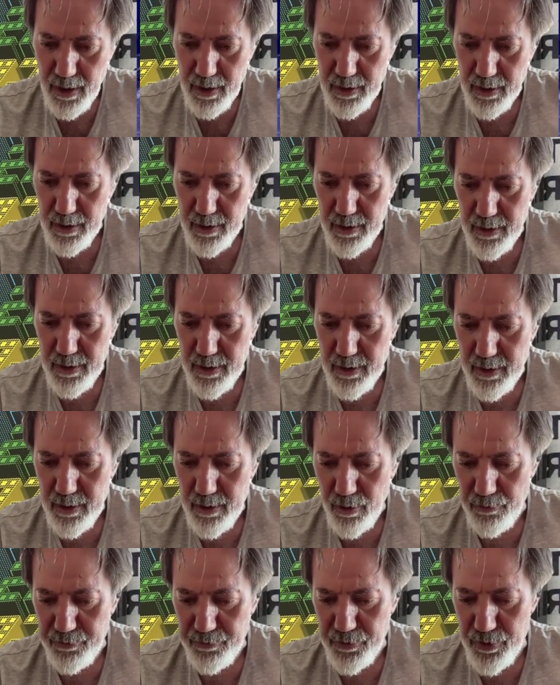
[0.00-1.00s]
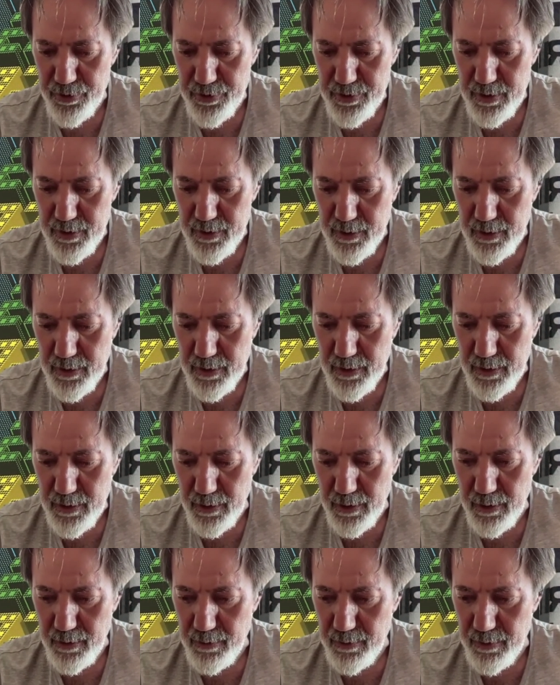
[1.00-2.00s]
Uh, of course,
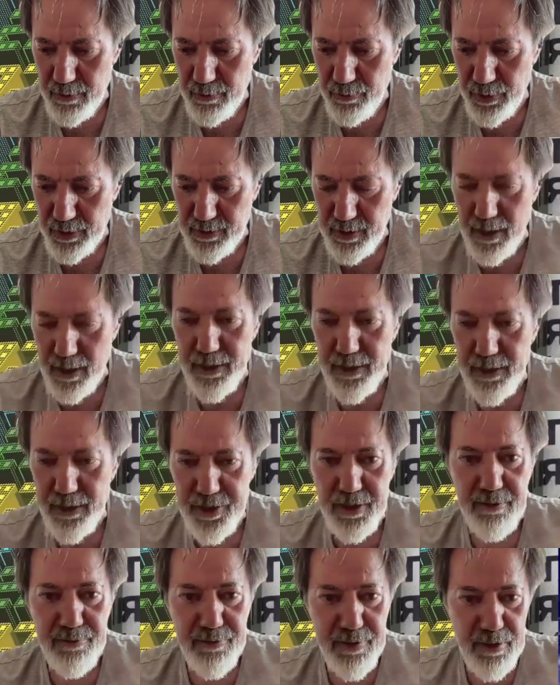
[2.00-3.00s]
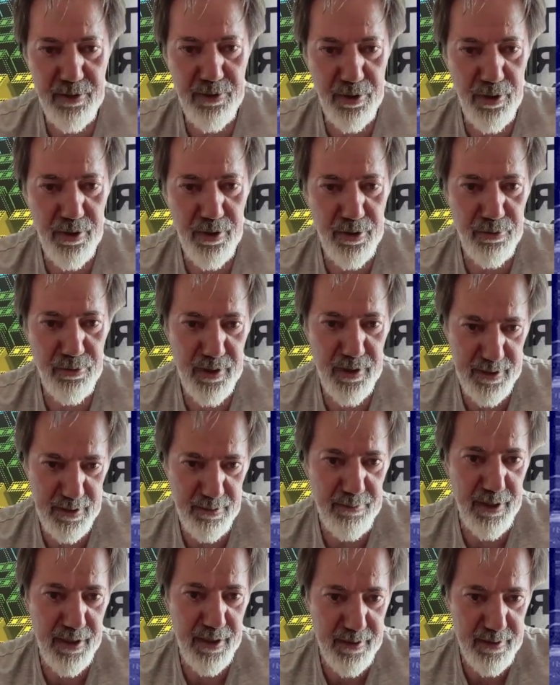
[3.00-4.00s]
what I achieved in Turkey was
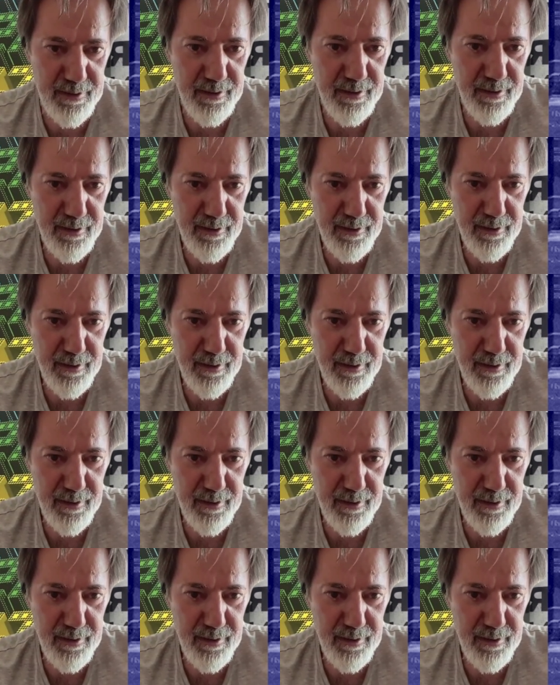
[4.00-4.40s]
amazing.